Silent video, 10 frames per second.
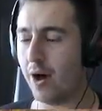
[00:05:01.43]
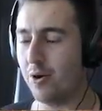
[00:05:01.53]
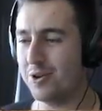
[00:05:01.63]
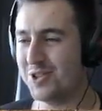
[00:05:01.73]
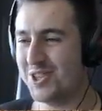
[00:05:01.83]

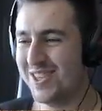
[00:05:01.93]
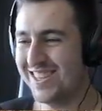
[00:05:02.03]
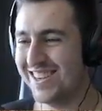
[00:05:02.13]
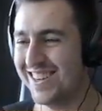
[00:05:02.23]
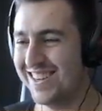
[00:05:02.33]

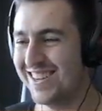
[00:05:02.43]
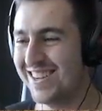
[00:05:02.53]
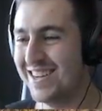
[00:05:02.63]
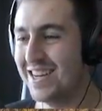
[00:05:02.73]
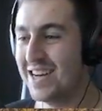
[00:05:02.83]
Ouch!
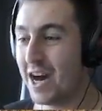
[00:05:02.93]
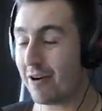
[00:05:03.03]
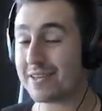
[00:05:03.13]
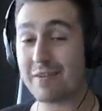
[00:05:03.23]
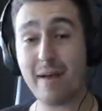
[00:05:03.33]

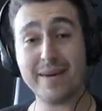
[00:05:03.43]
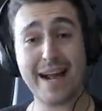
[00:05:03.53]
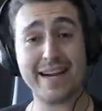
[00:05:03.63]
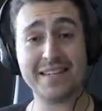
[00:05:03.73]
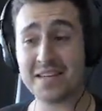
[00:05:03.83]
Okay, so I'm
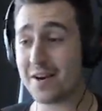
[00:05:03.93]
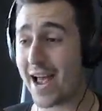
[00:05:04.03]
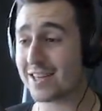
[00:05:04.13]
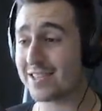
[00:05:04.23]
gonna end it here